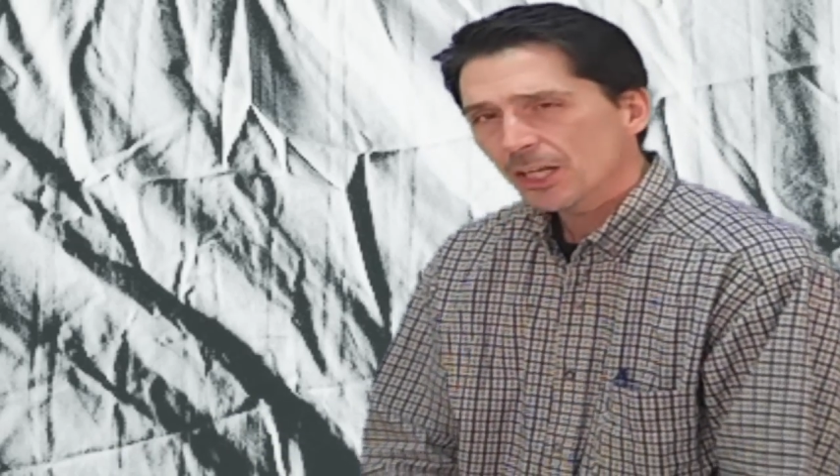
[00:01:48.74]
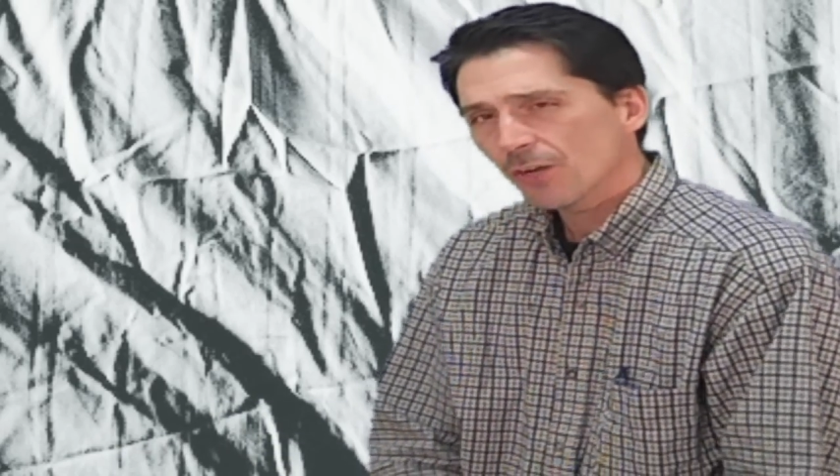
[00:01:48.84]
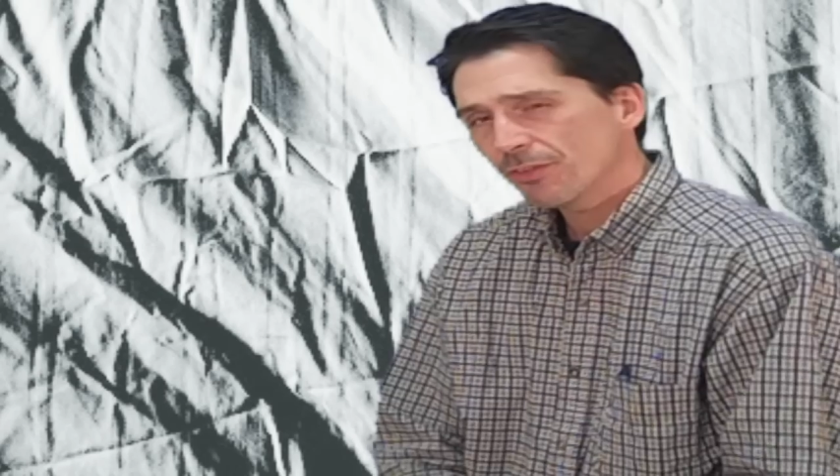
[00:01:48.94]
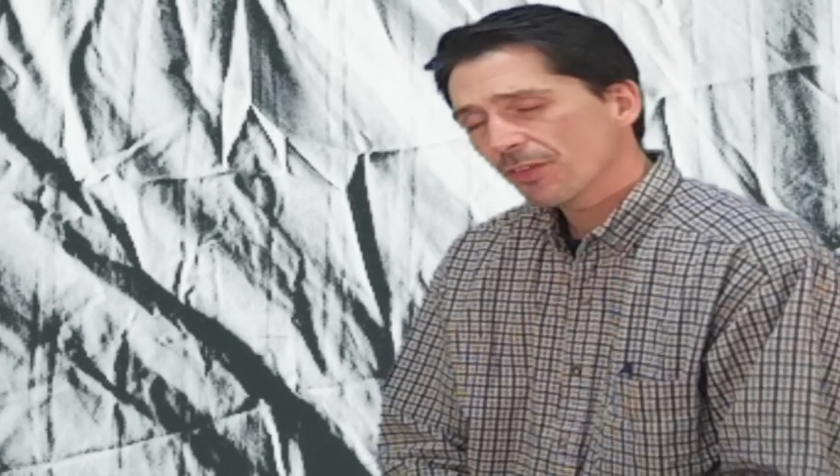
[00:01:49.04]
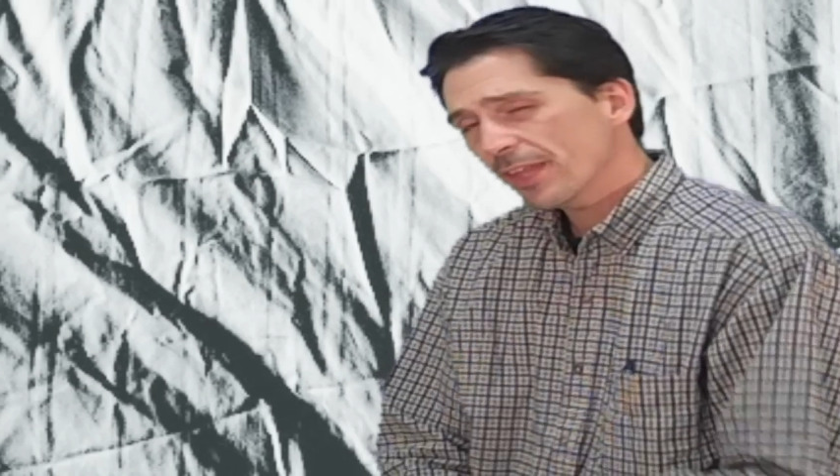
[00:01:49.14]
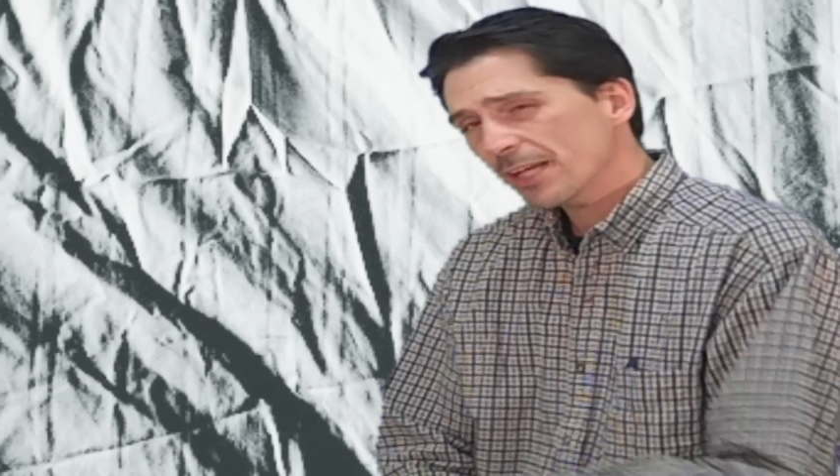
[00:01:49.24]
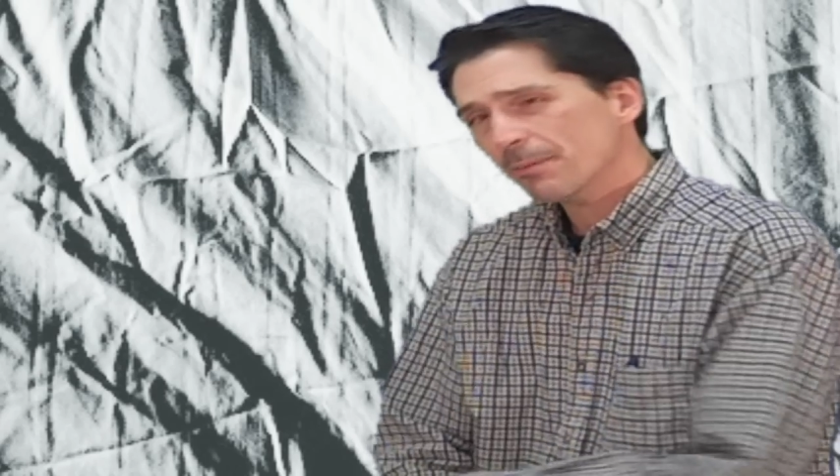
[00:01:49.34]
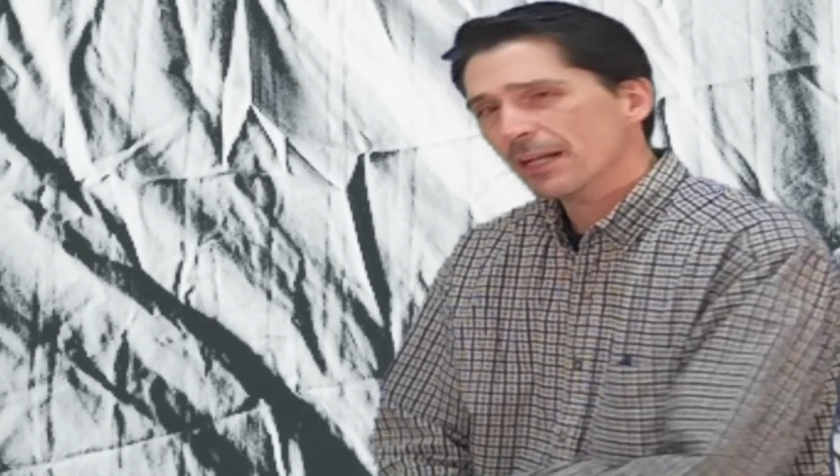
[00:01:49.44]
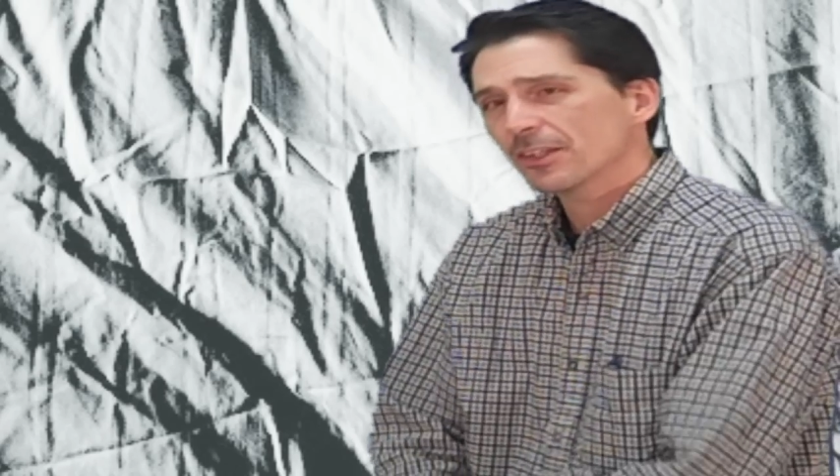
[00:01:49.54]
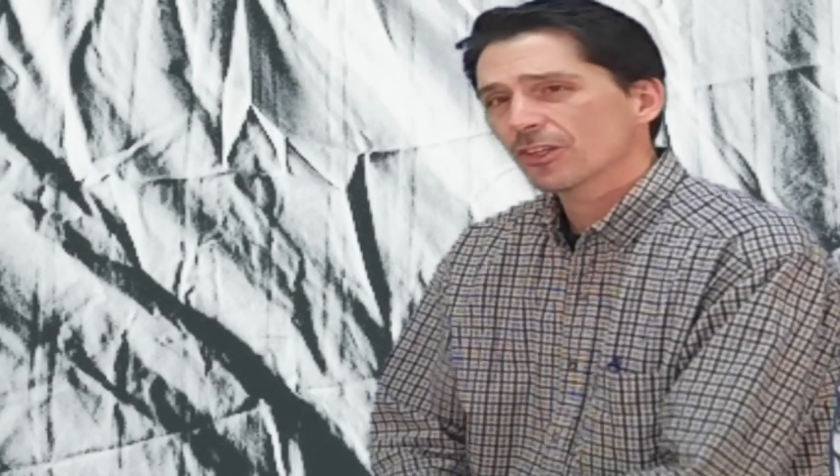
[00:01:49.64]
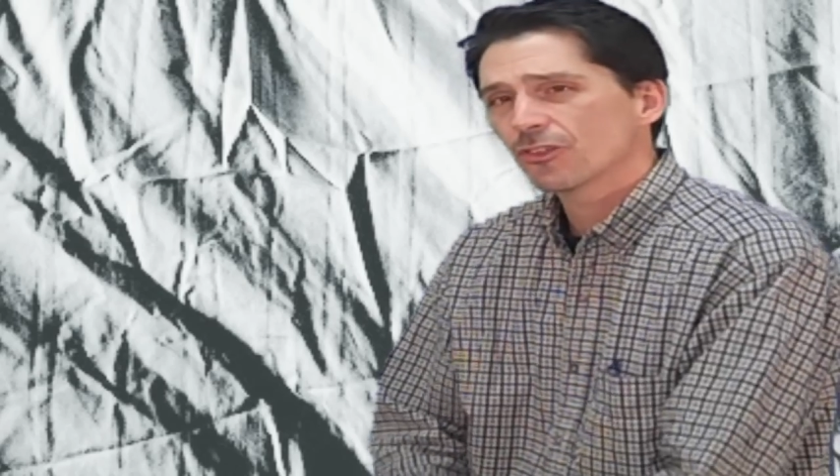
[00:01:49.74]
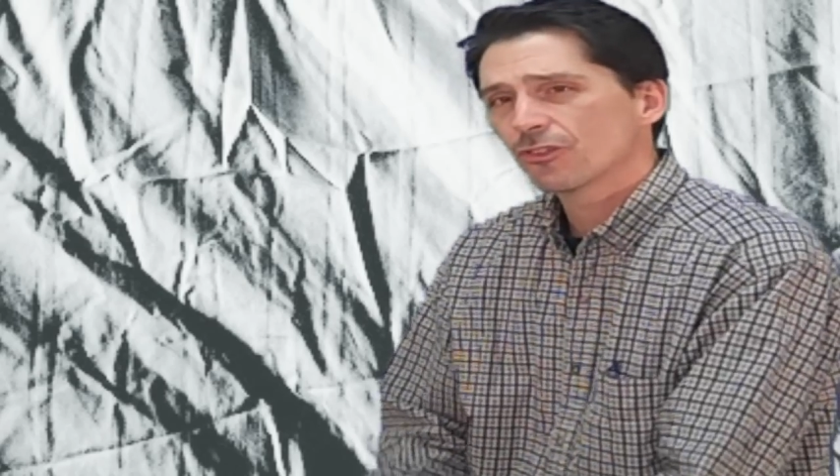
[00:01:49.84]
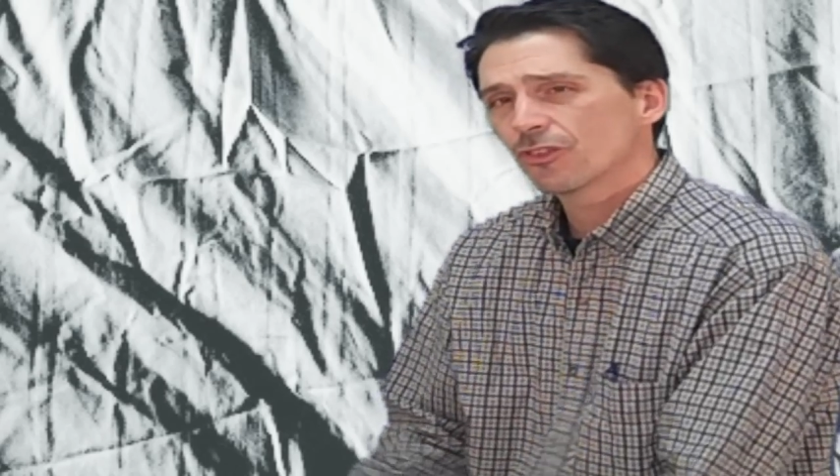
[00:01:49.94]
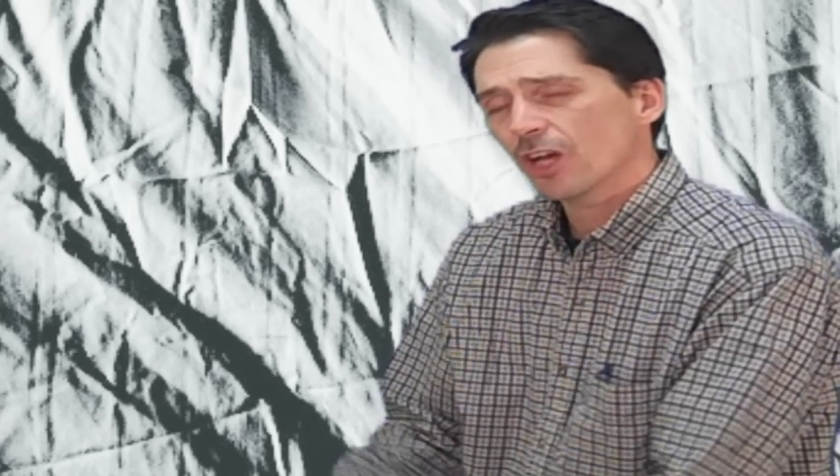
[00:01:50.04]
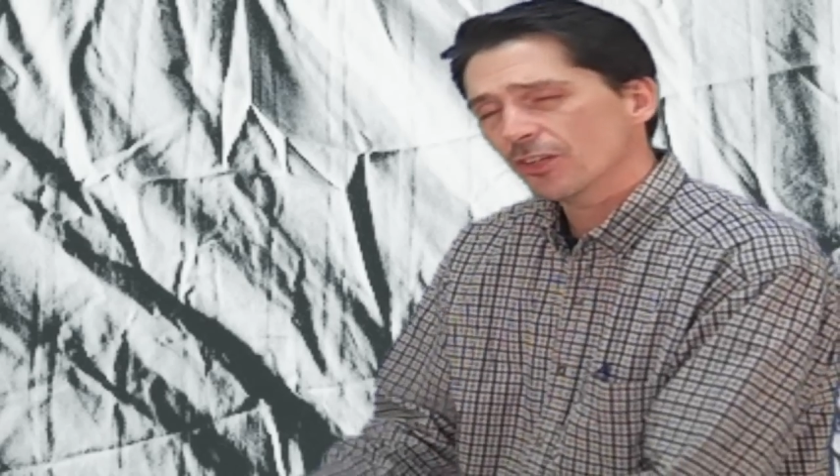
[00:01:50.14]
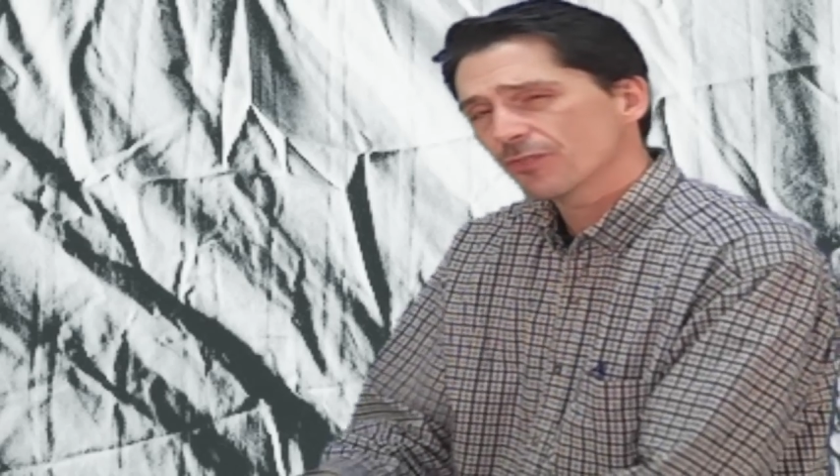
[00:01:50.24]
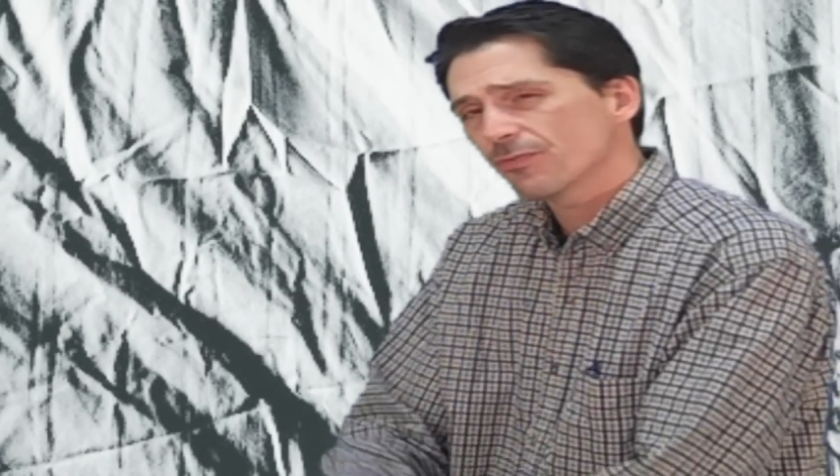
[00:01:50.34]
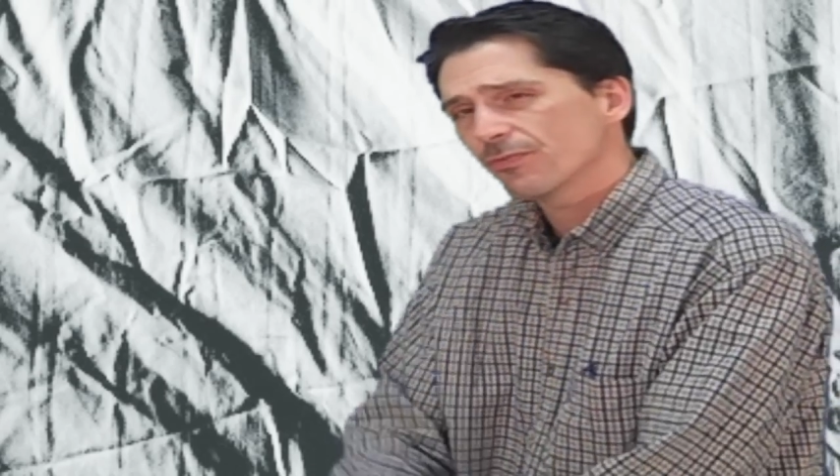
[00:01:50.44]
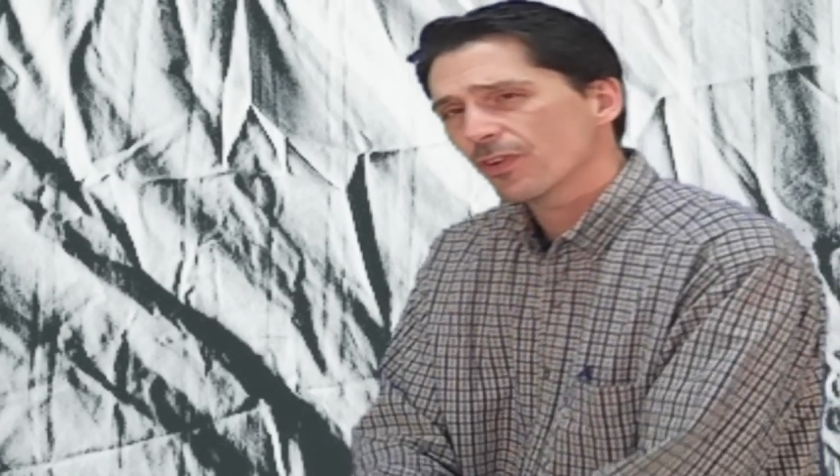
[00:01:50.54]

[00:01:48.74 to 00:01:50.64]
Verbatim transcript: You know, if you think about this just